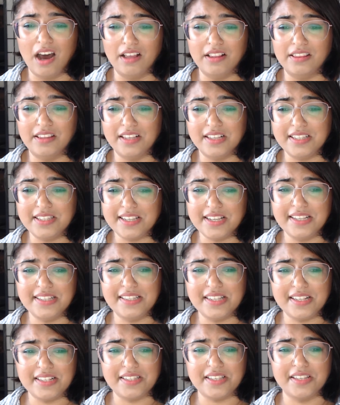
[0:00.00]
This is
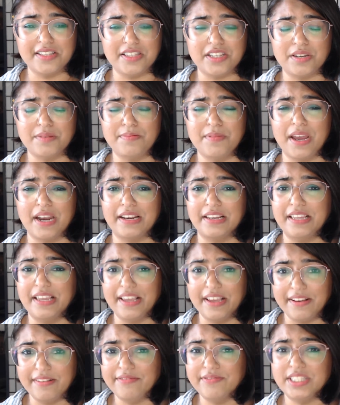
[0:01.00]
a system that
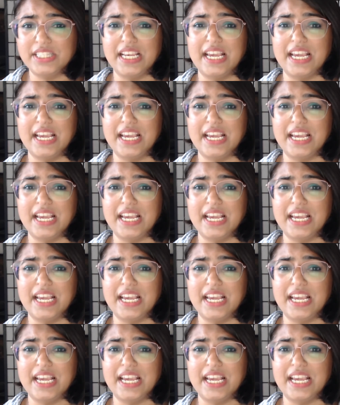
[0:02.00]
gives